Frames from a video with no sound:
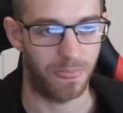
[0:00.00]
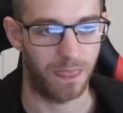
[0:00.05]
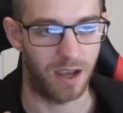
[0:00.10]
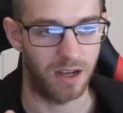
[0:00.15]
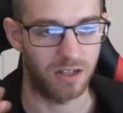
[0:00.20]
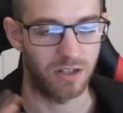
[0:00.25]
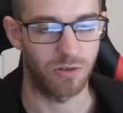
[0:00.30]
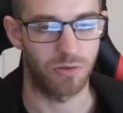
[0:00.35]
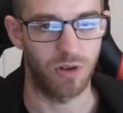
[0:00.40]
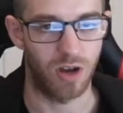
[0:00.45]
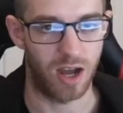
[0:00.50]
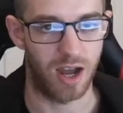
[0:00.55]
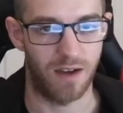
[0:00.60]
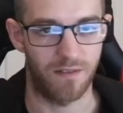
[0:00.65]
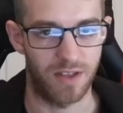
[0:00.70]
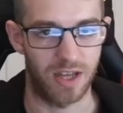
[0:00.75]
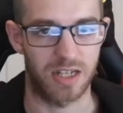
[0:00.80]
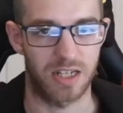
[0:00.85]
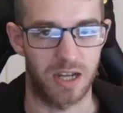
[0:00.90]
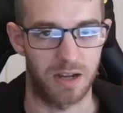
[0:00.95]
I do not
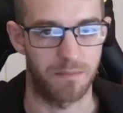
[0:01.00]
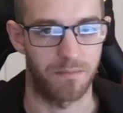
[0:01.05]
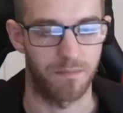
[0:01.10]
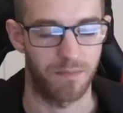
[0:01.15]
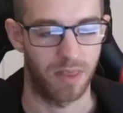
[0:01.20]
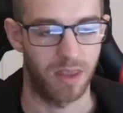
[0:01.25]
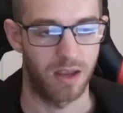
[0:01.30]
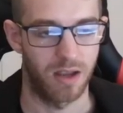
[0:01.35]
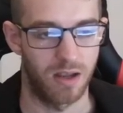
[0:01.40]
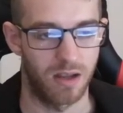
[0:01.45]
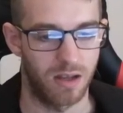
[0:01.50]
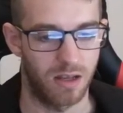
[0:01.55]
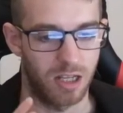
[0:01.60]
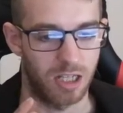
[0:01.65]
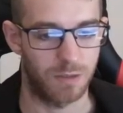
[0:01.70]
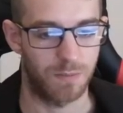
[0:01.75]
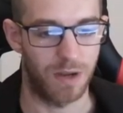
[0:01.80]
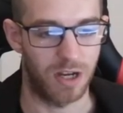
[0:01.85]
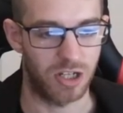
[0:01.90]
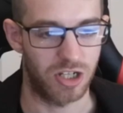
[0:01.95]
have that time,
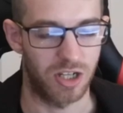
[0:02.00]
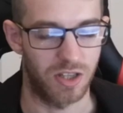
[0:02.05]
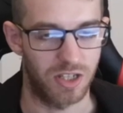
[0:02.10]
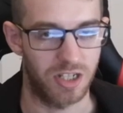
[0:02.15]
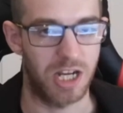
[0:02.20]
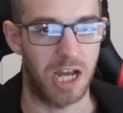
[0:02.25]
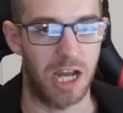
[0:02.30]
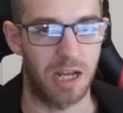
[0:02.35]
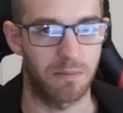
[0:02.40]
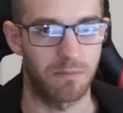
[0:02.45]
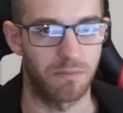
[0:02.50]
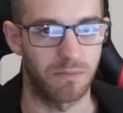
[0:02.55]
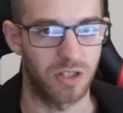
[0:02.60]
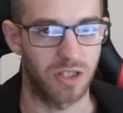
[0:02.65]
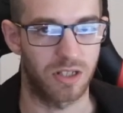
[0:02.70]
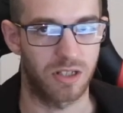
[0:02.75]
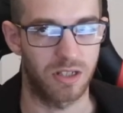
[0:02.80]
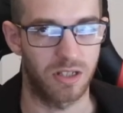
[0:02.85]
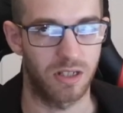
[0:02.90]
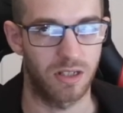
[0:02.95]
especially at the
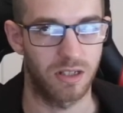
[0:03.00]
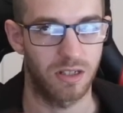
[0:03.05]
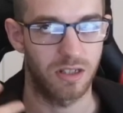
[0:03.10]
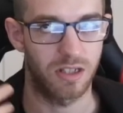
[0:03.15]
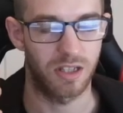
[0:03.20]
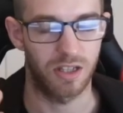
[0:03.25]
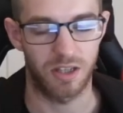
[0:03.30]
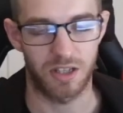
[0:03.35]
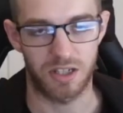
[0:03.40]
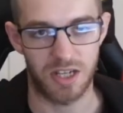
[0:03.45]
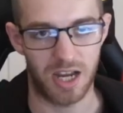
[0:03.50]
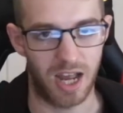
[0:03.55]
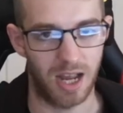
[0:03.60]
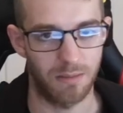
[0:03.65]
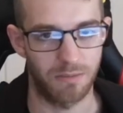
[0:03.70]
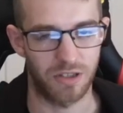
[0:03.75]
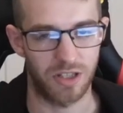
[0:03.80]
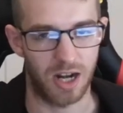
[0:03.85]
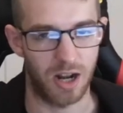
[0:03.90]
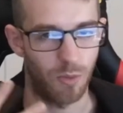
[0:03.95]
times
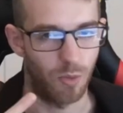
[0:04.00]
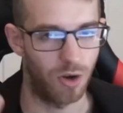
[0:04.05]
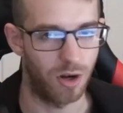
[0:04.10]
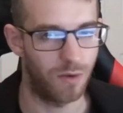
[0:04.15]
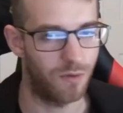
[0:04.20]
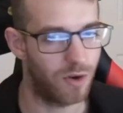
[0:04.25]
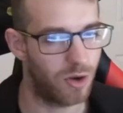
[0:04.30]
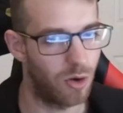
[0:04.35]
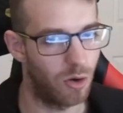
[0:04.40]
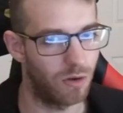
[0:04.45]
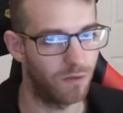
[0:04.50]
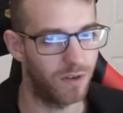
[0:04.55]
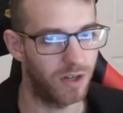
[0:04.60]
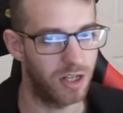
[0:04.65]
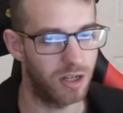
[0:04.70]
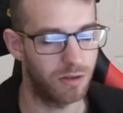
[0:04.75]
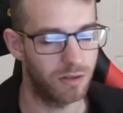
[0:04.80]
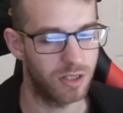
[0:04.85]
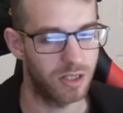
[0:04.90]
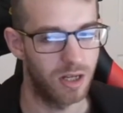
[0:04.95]
that I want to record
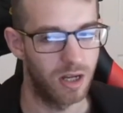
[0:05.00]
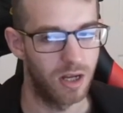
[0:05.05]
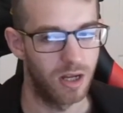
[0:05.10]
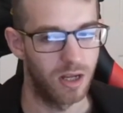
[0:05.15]
videos.